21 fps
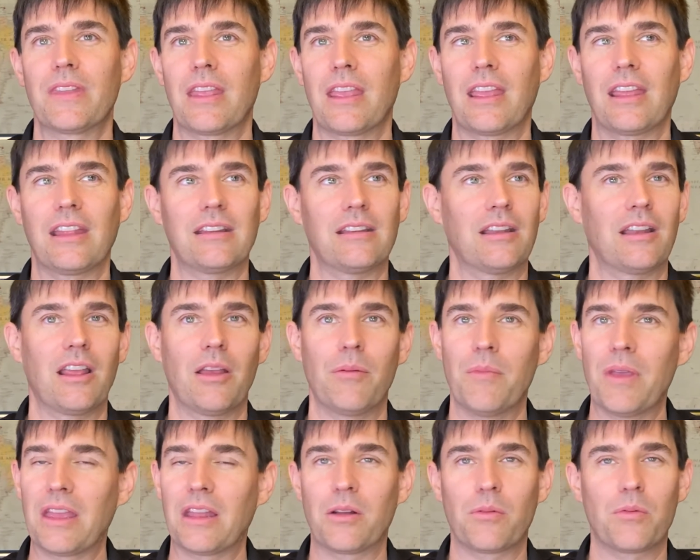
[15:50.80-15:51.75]
and, you know,
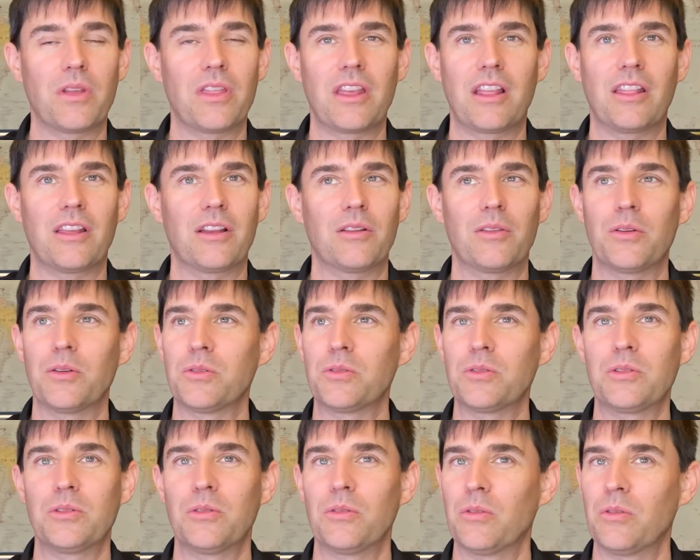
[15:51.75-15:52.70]
making it really clear.
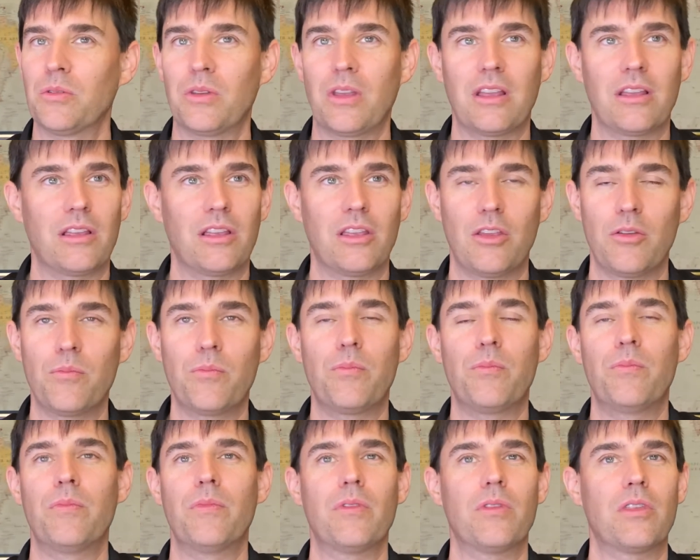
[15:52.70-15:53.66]

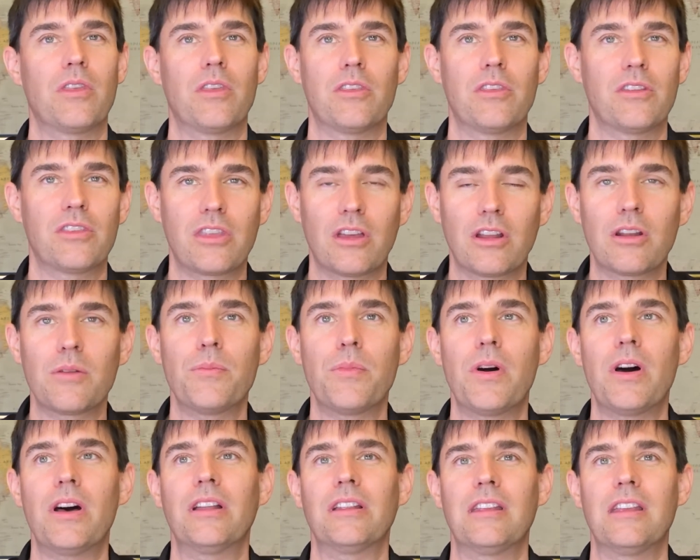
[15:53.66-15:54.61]
The
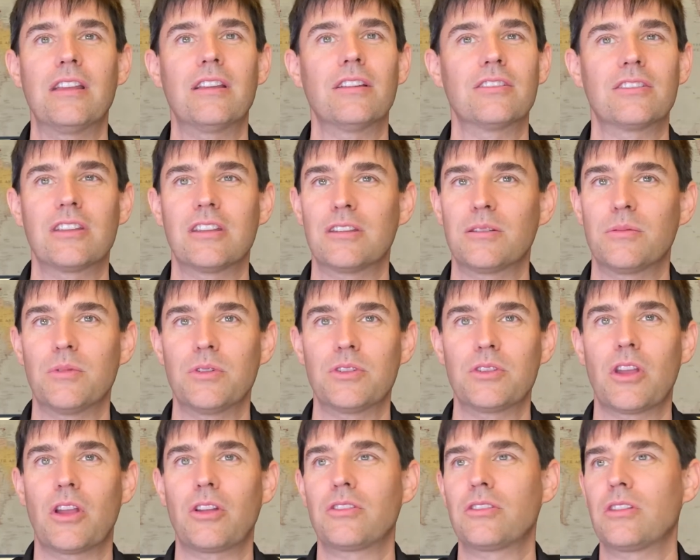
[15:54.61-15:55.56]
Thunderbolt ecosystem is
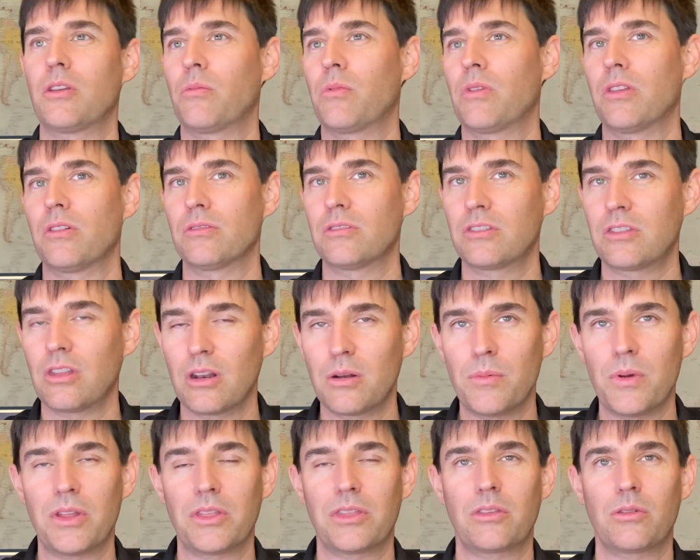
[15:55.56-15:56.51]
such that whether it's
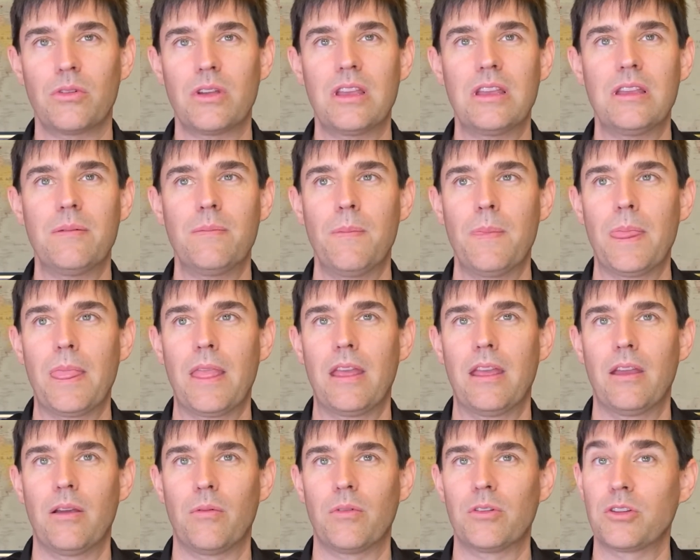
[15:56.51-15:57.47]
Thunderbolt 3,
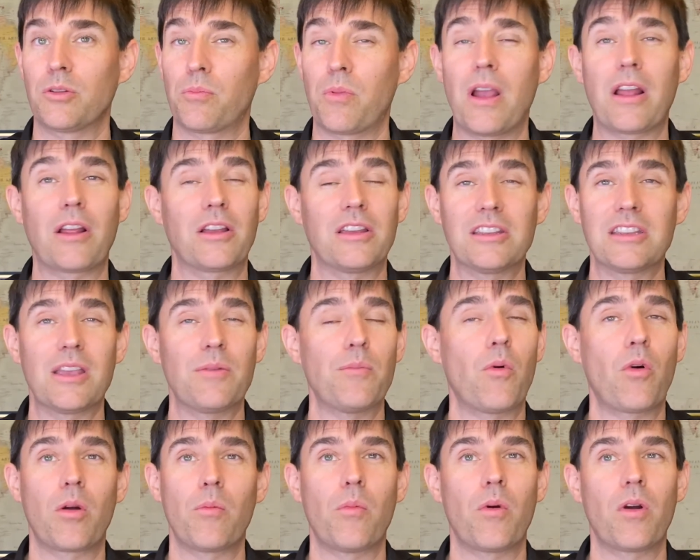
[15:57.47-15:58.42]
which you're probably going to see
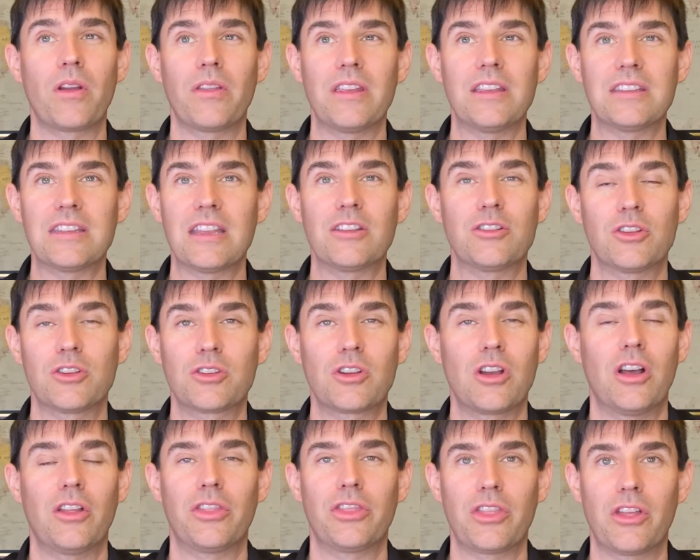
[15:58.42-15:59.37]
more and more of these things just
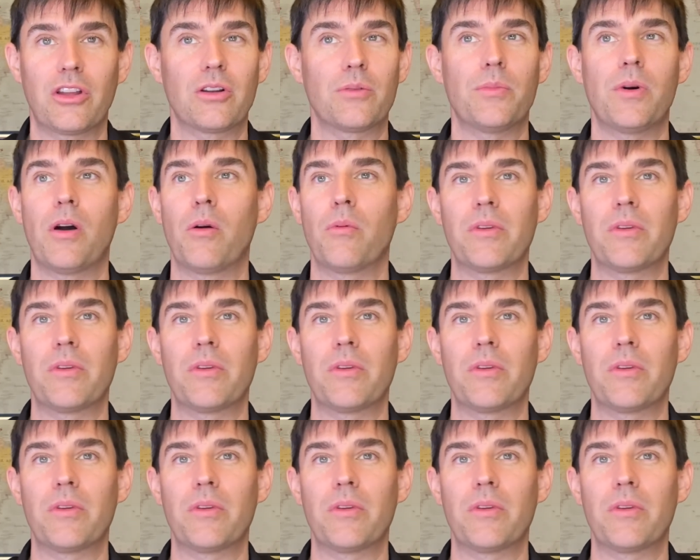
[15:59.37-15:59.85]
called Thunderbolt